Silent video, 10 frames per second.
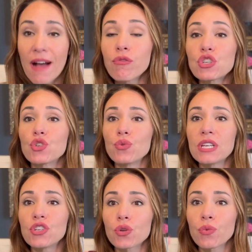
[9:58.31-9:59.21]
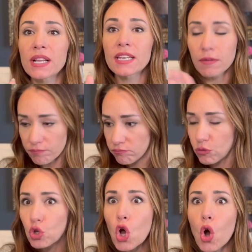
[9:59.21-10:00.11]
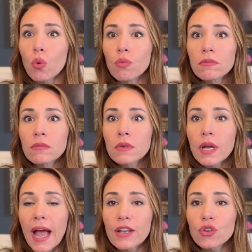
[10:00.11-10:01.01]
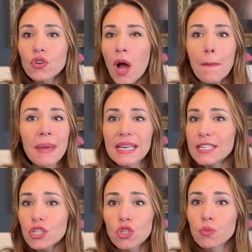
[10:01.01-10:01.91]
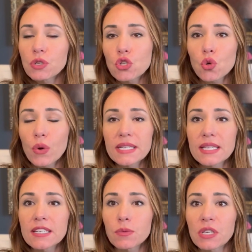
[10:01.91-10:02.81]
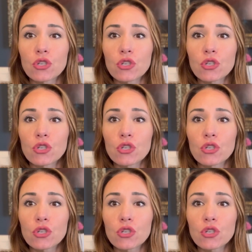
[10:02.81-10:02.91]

what you need, you're ready to go, and you're not making stupid choices because